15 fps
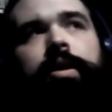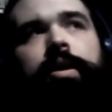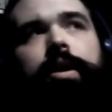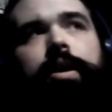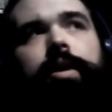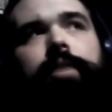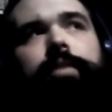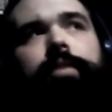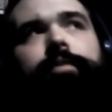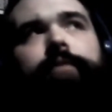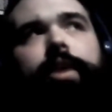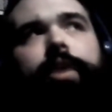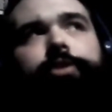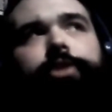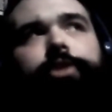And they
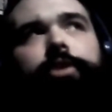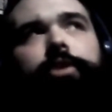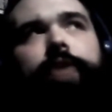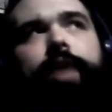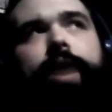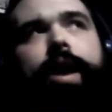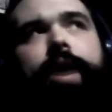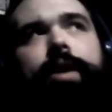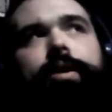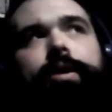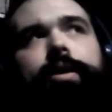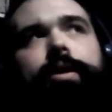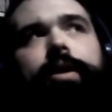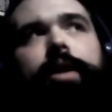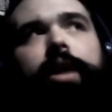also had
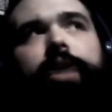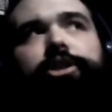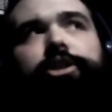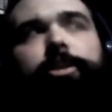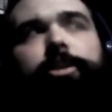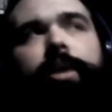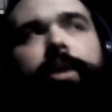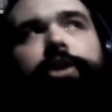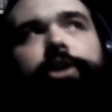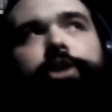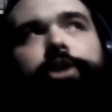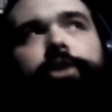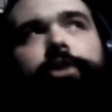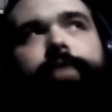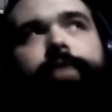HWA
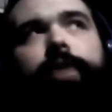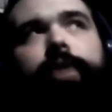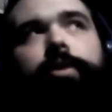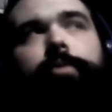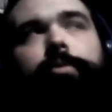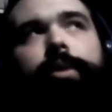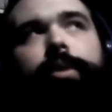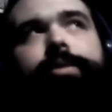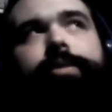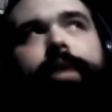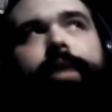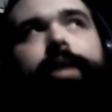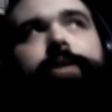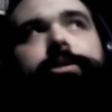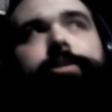shows there on
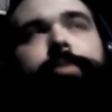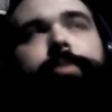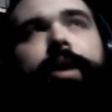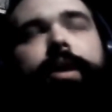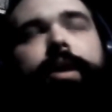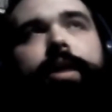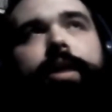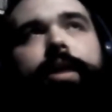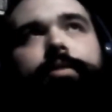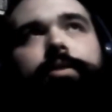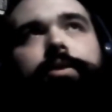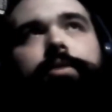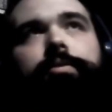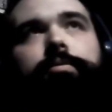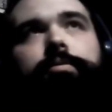Wednesdays, but I never
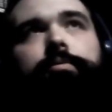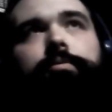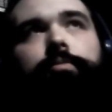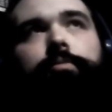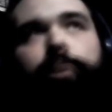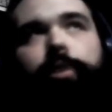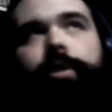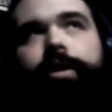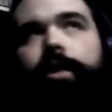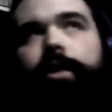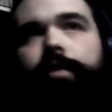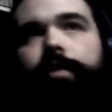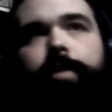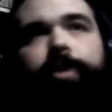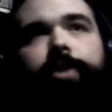worked under
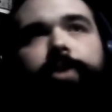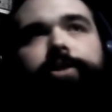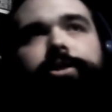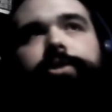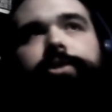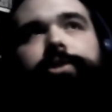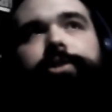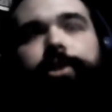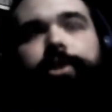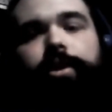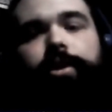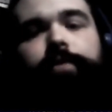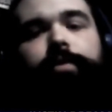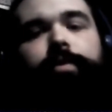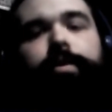them. I just did security
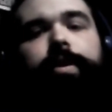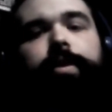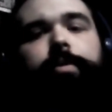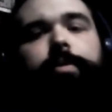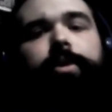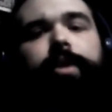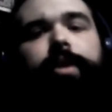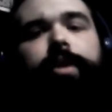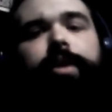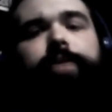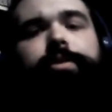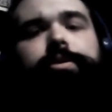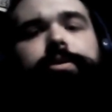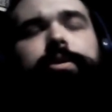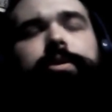for them on
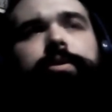days.